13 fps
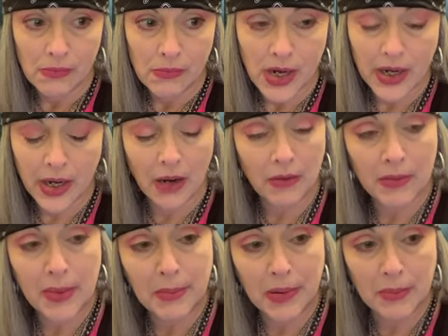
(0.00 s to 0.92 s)
I can't
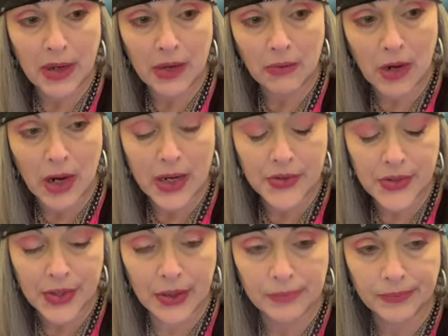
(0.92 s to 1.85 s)
remember my
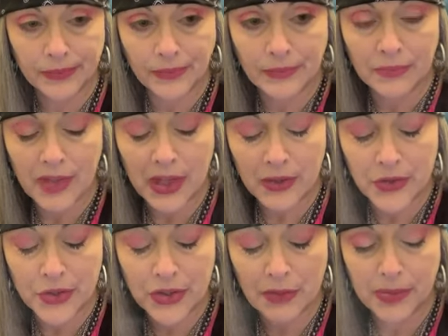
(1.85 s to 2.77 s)
rising. That
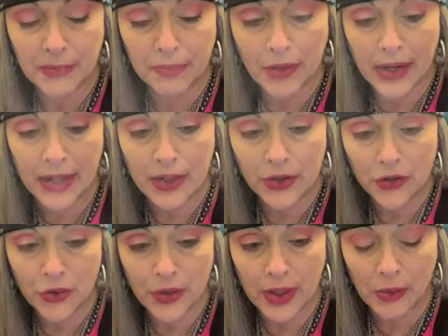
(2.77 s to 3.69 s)
stupid brain injury.